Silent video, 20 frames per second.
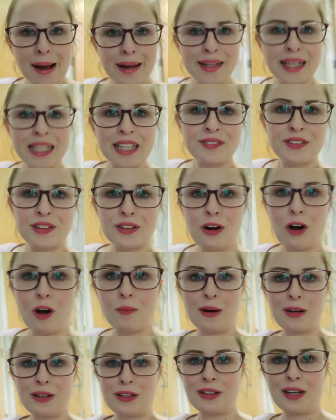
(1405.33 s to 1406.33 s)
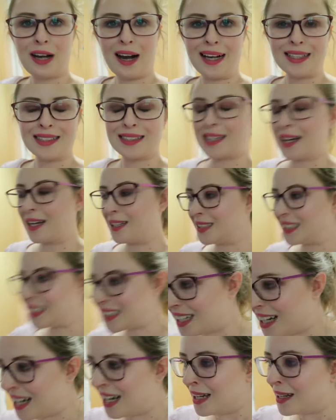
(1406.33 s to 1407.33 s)
nearly forgot about you guys again.
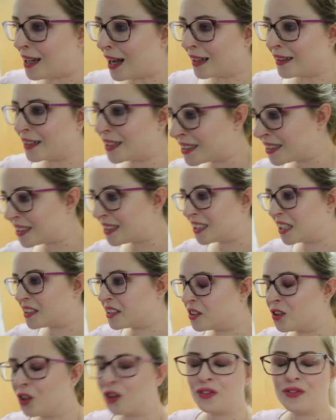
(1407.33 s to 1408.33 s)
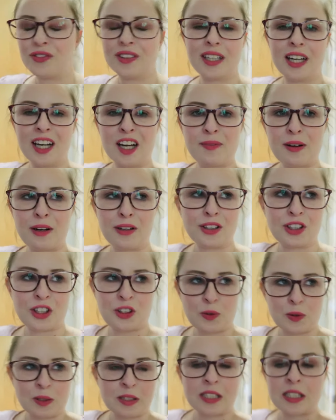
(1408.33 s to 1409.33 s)
At least I did not forget about
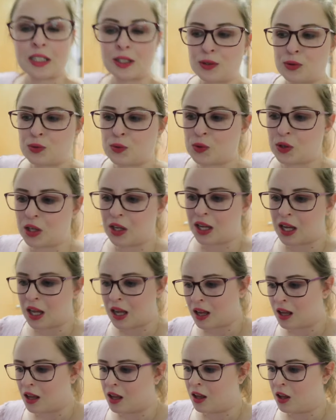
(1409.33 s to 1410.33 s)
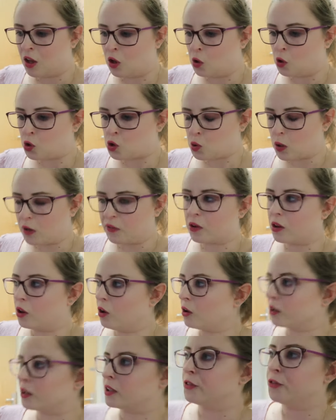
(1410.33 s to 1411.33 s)
you until 12
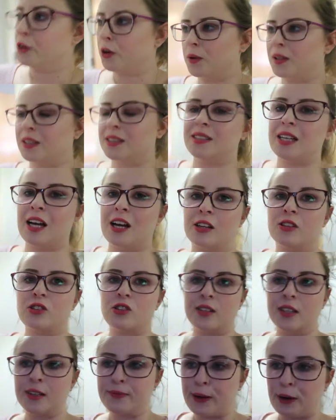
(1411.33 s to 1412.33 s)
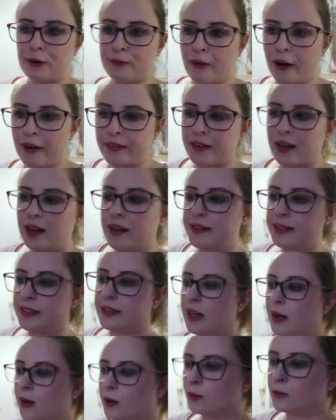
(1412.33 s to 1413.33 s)
o'clock. No, it's actually about 5:30
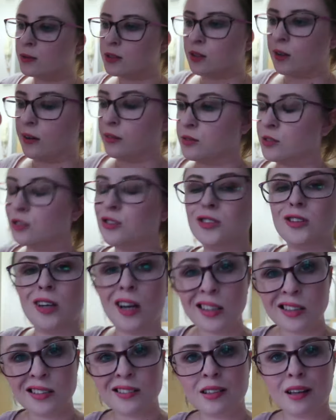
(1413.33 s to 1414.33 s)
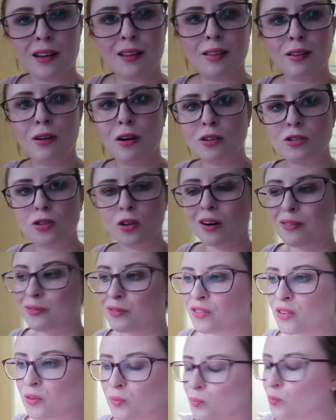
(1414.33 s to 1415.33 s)
now, so I just logged
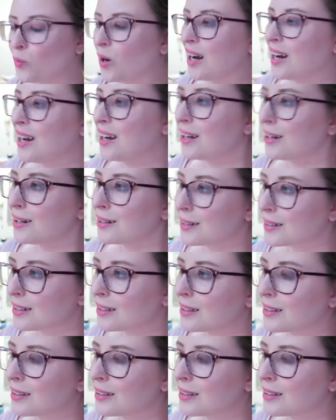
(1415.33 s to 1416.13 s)
off from work.